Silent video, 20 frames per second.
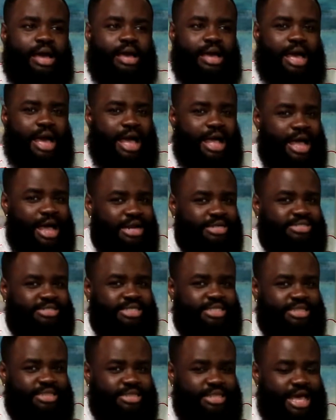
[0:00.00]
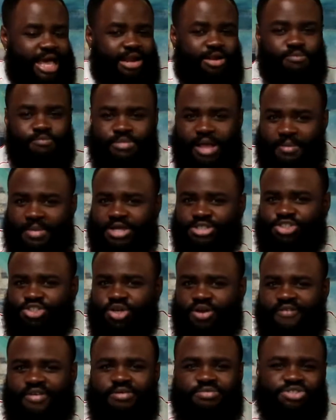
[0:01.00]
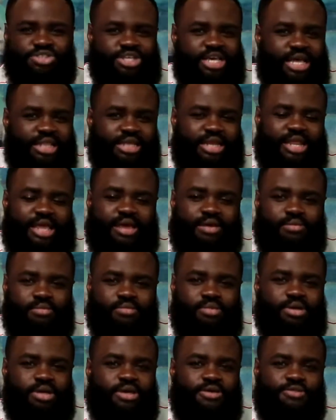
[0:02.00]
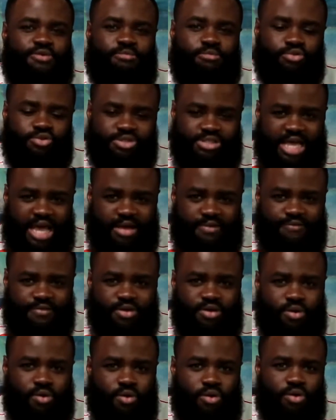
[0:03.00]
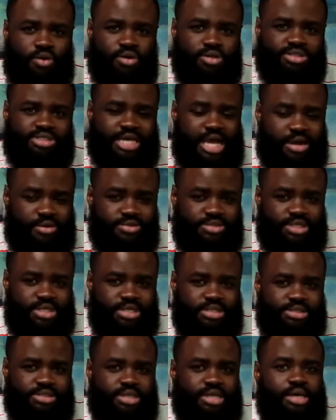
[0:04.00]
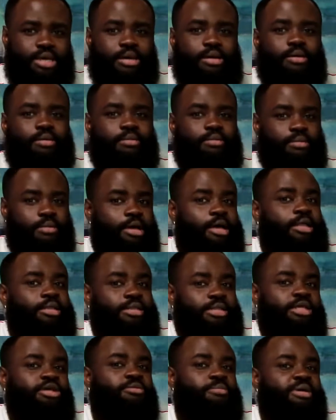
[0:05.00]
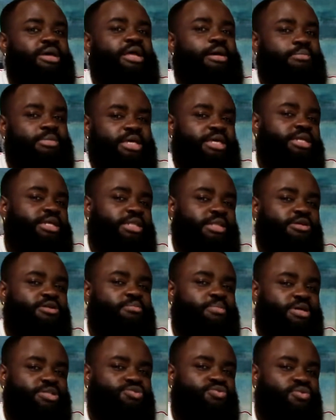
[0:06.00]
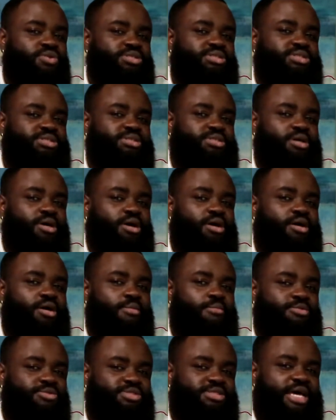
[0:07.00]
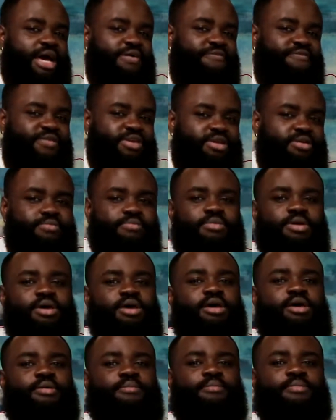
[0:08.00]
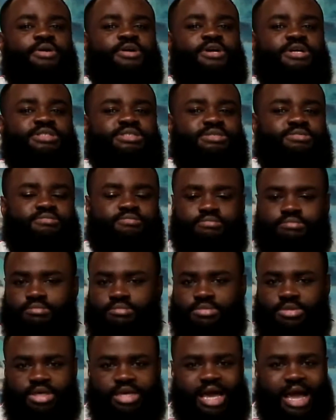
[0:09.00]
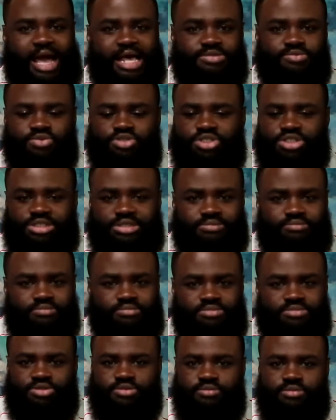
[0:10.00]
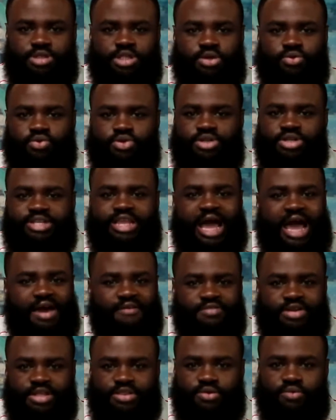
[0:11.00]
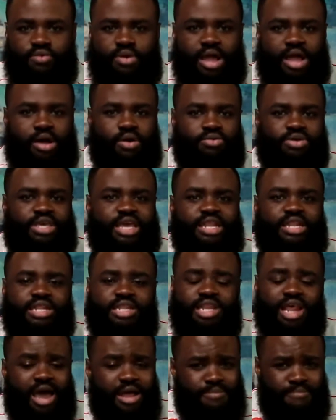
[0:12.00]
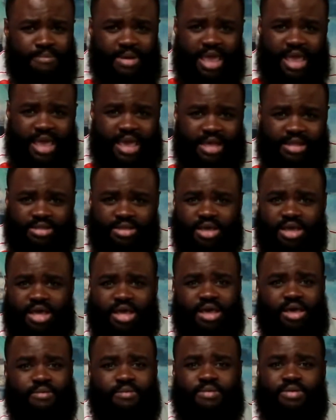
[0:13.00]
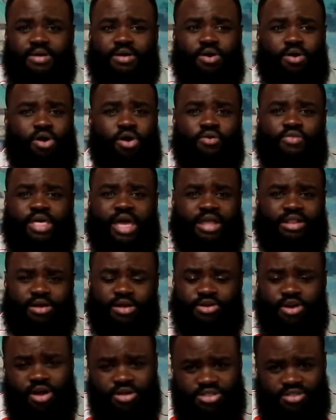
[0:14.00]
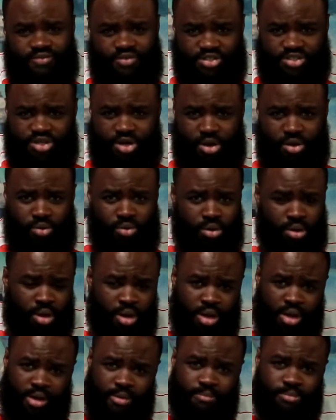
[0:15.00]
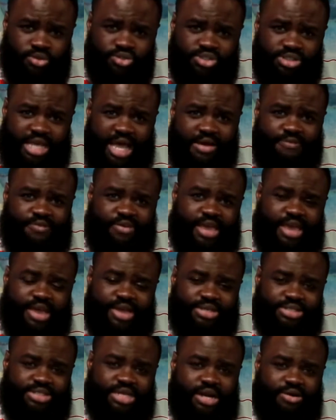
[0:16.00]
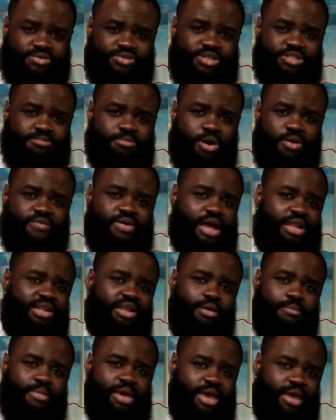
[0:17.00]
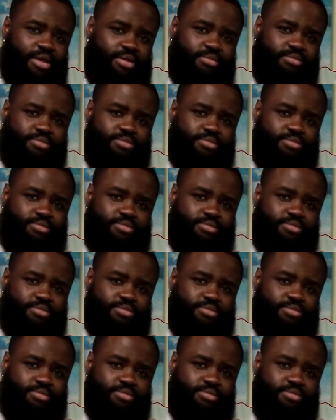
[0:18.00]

not sure if he was yelling at either Mustafi or Socrates. I'm leaning a little bit towards Mustafi, because the guys were just literally diving at the ground, getting nutmegged. On that Arnautovic goal, Mustafi and Socrates both got nutmegged.